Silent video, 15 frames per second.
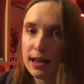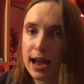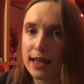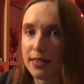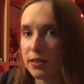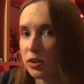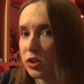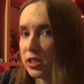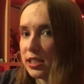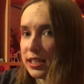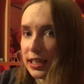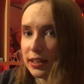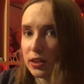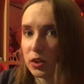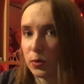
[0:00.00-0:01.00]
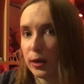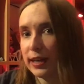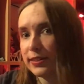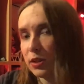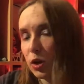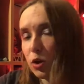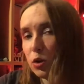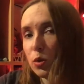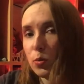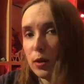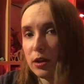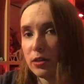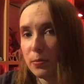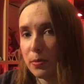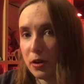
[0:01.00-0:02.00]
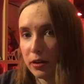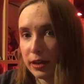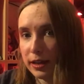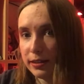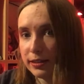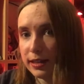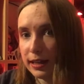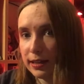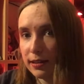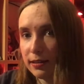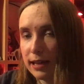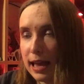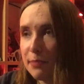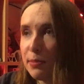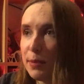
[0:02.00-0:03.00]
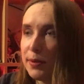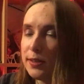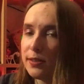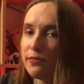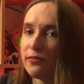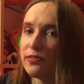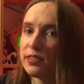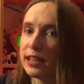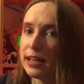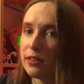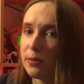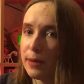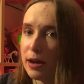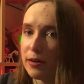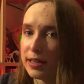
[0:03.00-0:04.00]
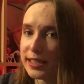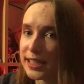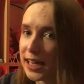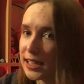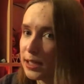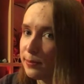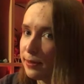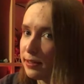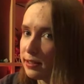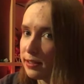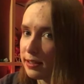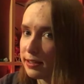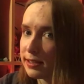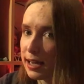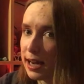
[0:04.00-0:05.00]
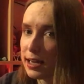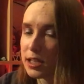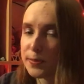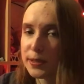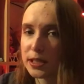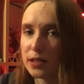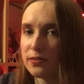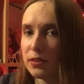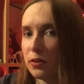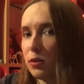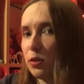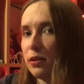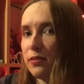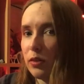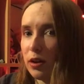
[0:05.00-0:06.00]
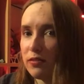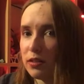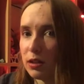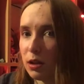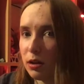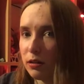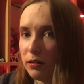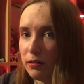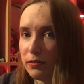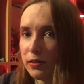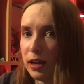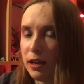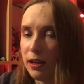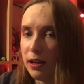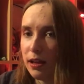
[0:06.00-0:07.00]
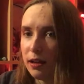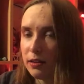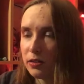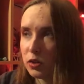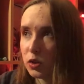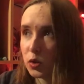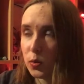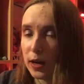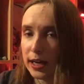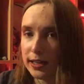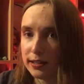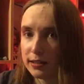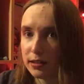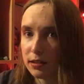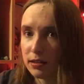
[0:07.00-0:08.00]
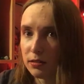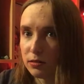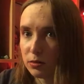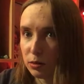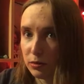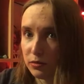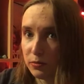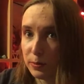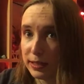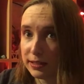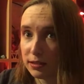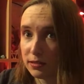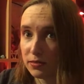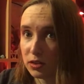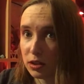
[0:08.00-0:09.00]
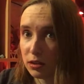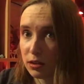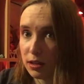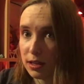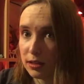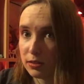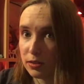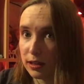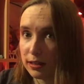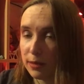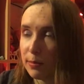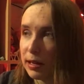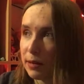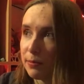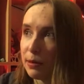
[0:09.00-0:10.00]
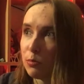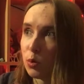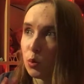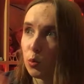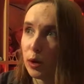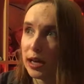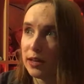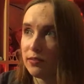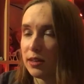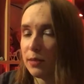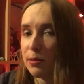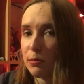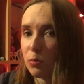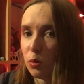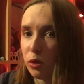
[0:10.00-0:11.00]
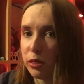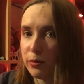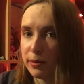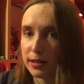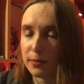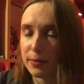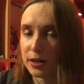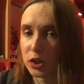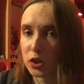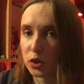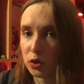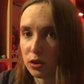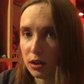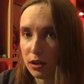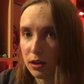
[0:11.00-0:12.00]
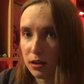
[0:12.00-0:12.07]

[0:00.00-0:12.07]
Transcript: and then just stick the twigs all around the Pocky stick, and maybe flare them out a tiny bit to the side, especially if you have a lot of straight sort of pieces of chocolate, so that they make a bit more wavy, a bit more three-dimensional